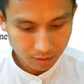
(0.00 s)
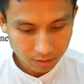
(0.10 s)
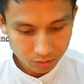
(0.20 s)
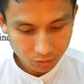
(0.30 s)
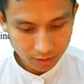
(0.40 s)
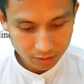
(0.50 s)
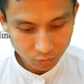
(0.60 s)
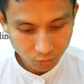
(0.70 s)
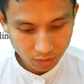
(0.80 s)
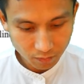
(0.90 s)
So that's
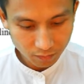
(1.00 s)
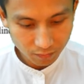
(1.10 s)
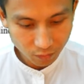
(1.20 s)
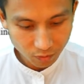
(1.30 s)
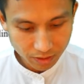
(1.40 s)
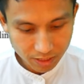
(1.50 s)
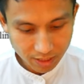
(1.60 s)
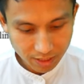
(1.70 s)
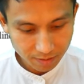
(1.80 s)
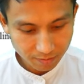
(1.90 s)
1 over
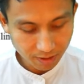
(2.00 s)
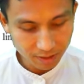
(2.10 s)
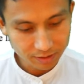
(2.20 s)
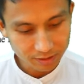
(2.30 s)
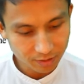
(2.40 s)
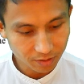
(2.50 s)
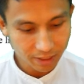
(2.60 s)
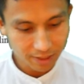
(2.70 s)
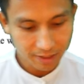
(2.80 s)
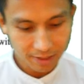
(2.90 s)
4e plus,
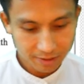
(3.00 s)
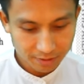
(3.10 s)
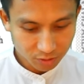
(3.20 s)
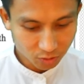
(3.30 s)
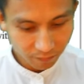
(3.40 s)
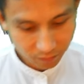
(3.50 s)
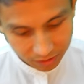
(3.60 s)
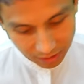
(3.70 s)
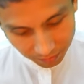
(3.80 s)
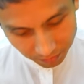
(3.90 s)
okay? So if we
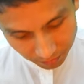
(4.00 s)
sub